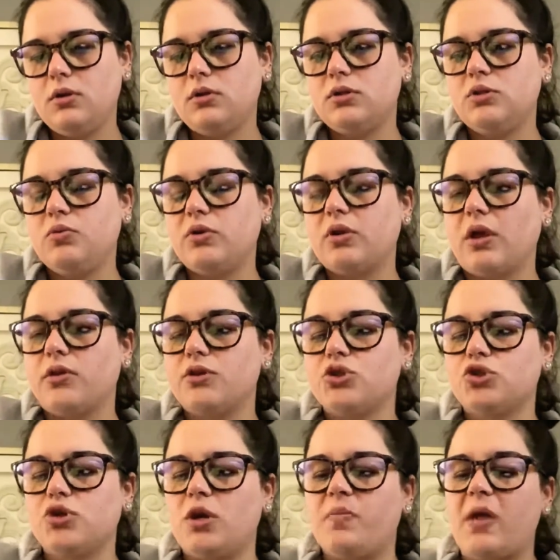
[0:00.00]
Do another
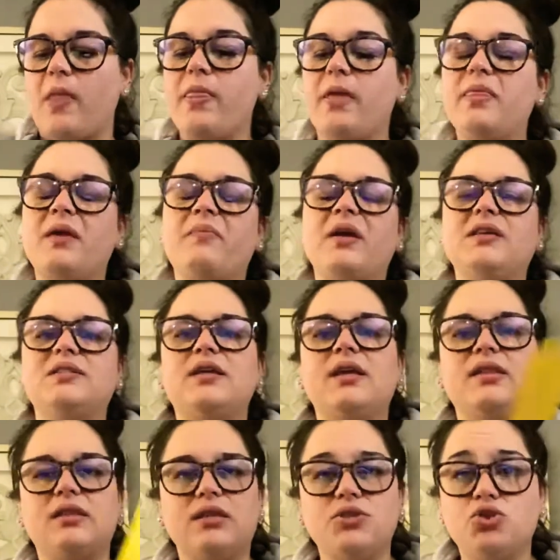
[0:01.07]
strip. And then they might take
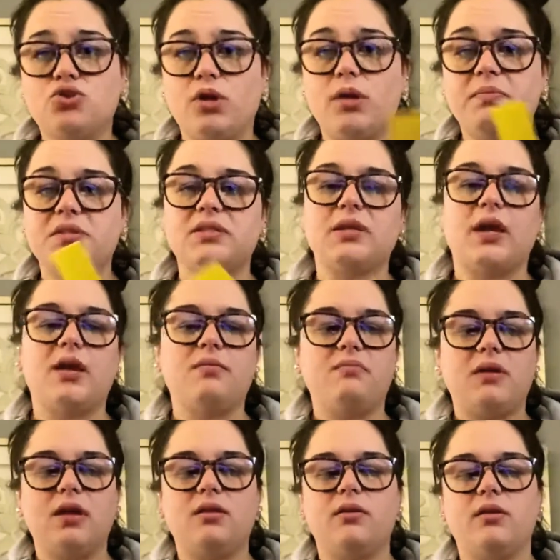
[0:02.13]
these strips and
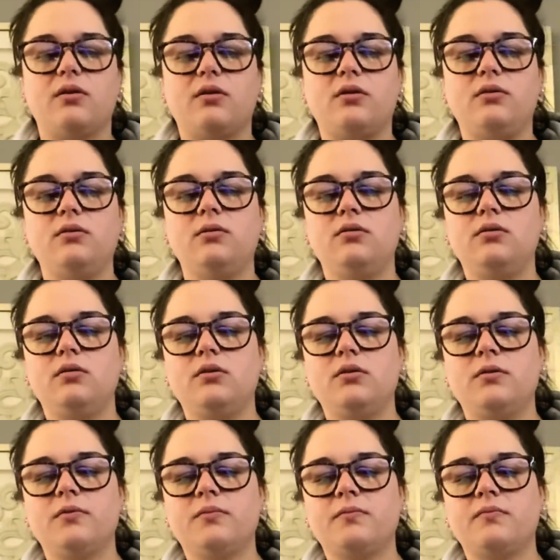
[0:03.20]
make little
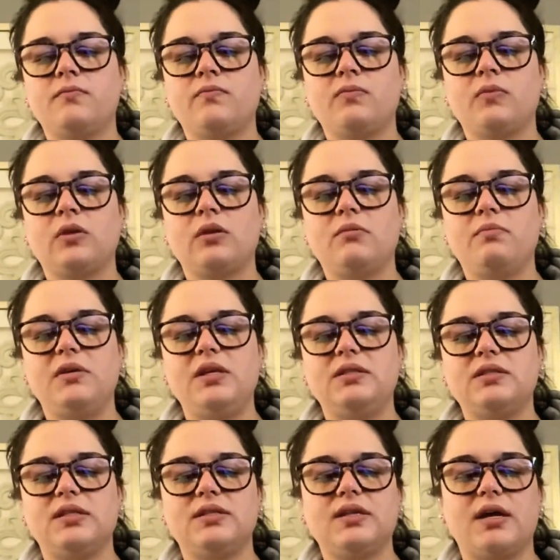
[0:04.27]

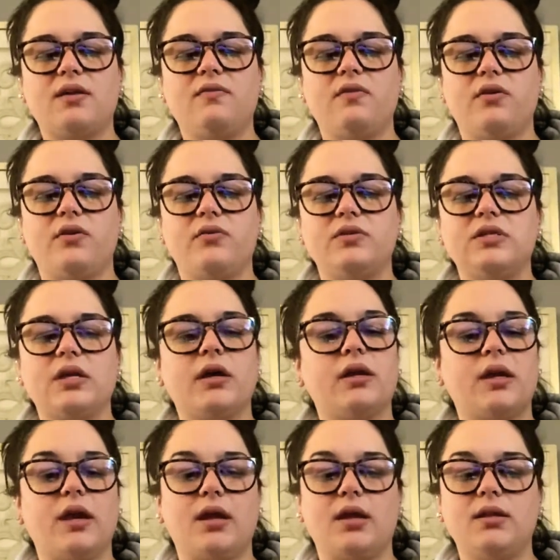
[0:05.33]
pieces out of those.
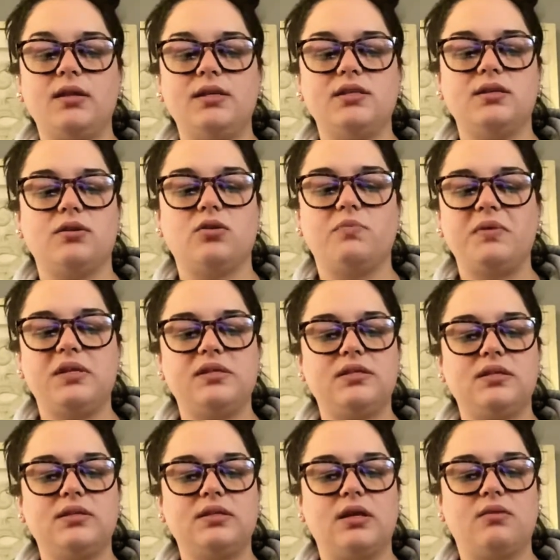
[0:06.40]
Again, these little
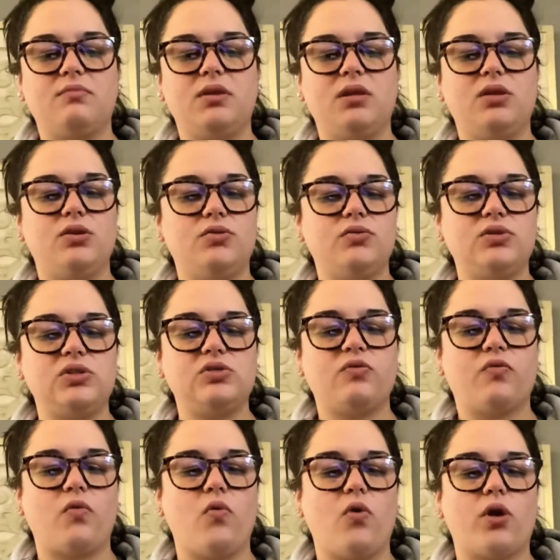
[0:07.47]
pieces can be used
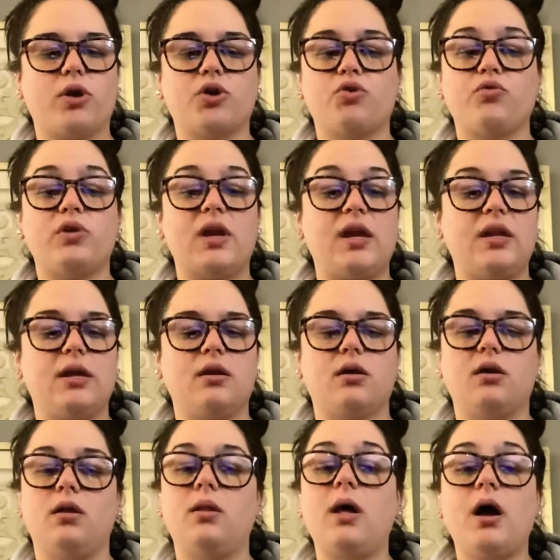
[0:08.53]
for creating a
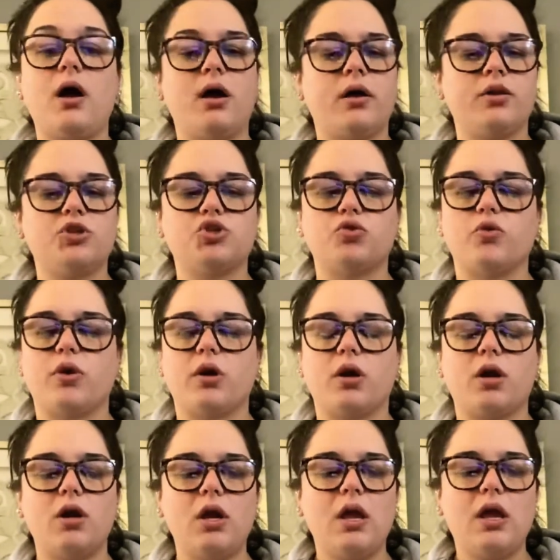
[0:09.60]
collage or
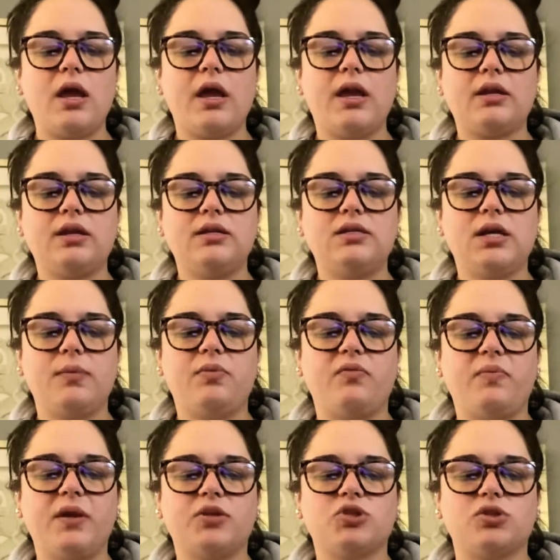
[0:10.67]
any type of
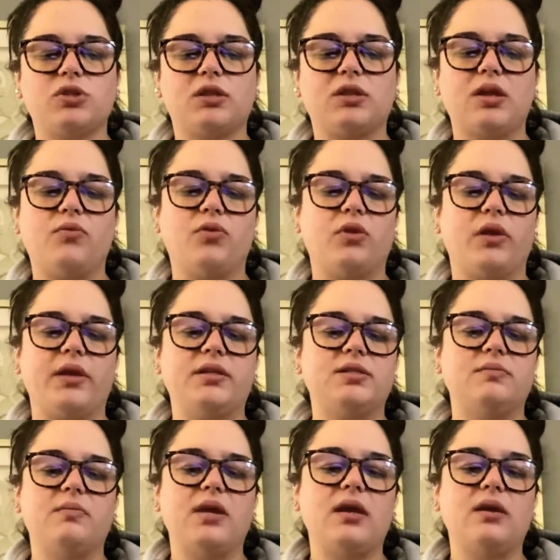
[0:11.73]
picture that they would like to
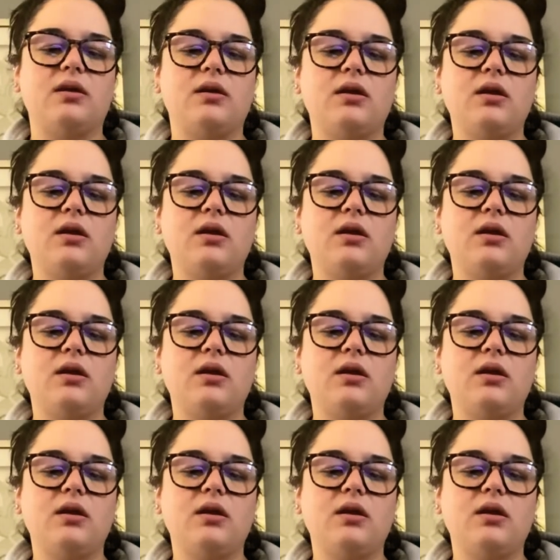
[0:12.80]
make.